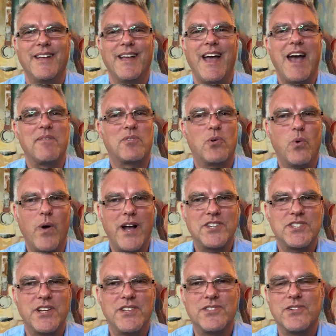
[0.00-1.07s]
Have
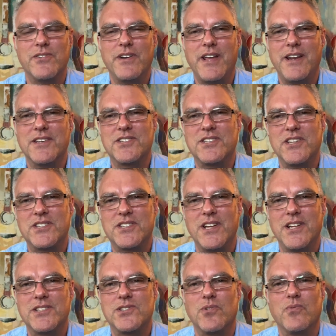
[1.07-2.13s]
questions or need assistance?